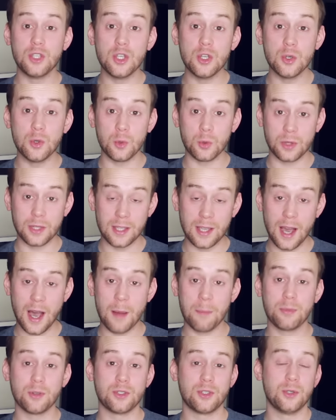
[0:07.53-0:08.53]
you the
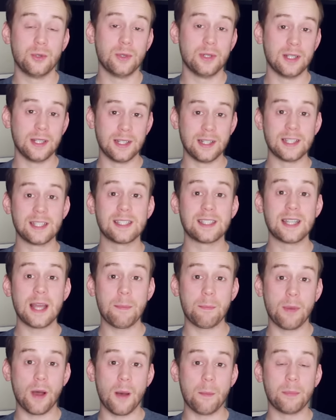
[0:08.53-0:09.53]
opportunity to
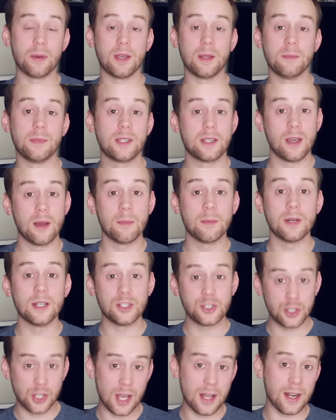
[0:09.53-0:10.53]
step up and become
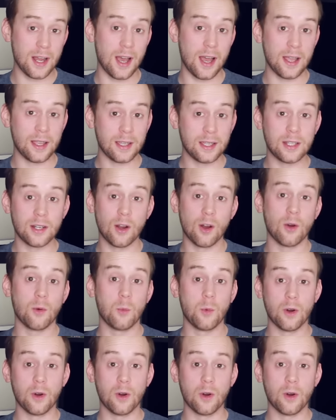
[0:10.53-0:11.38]
a Jedi in our